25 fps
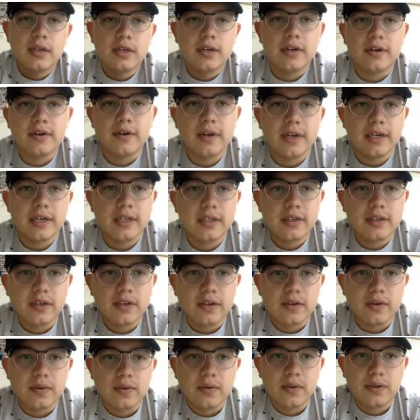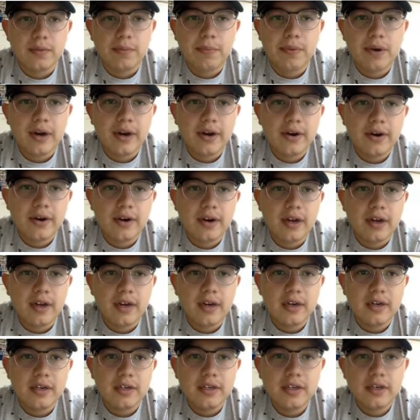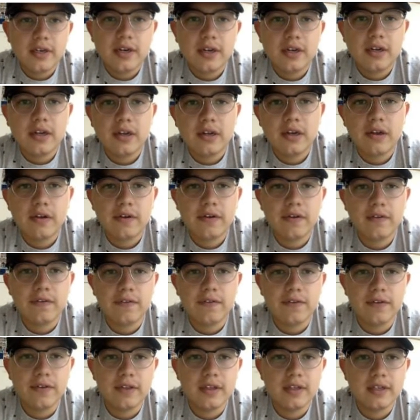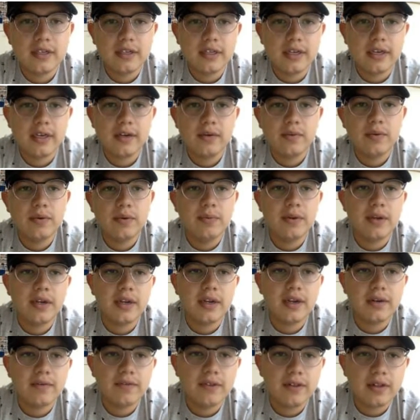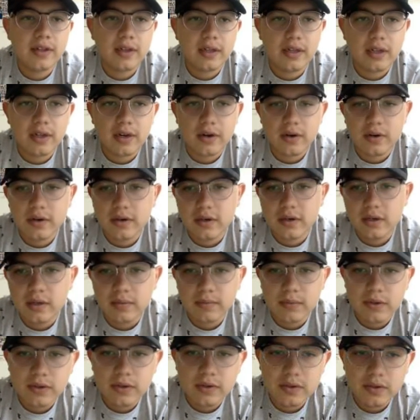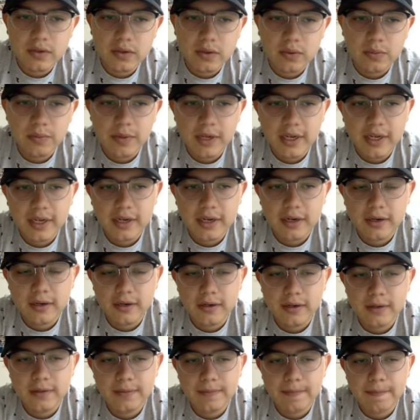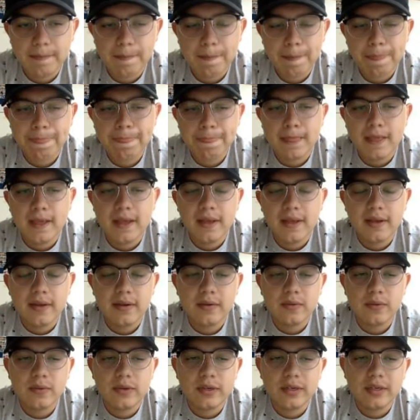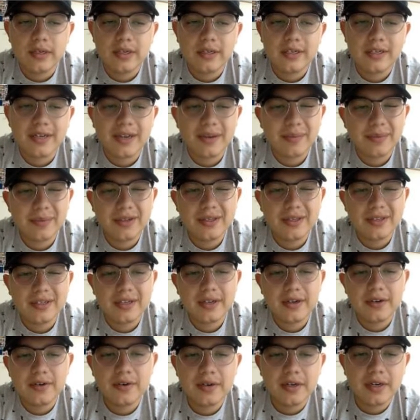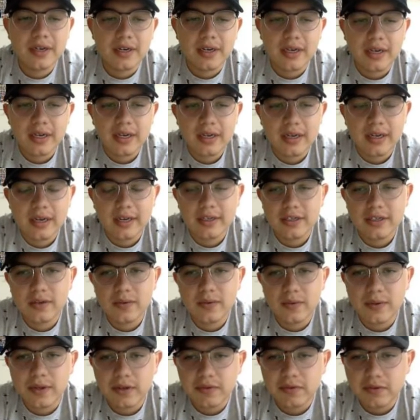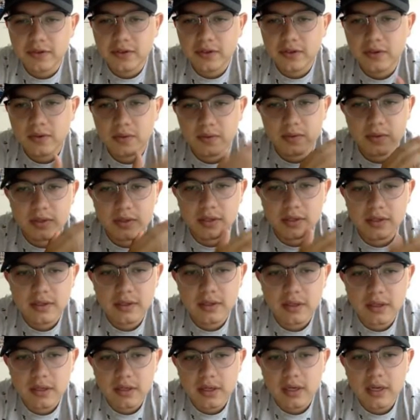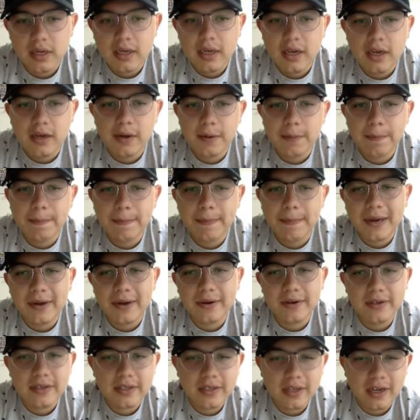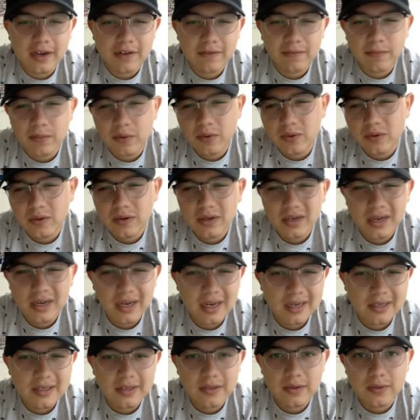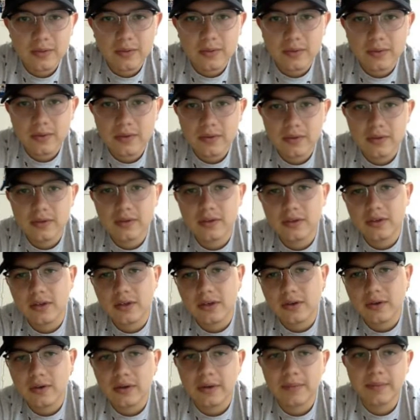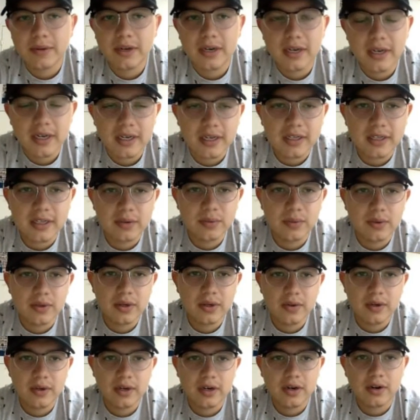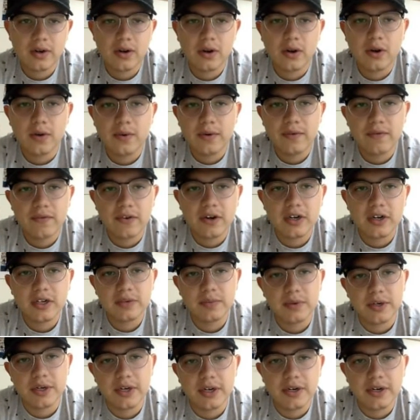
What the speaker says: Alright, so the prior knowledge for this TEK would be everything they learned in middle school band, which I'm considering high school level 2 is about a sophomore in high school. So, I guess it would include freshman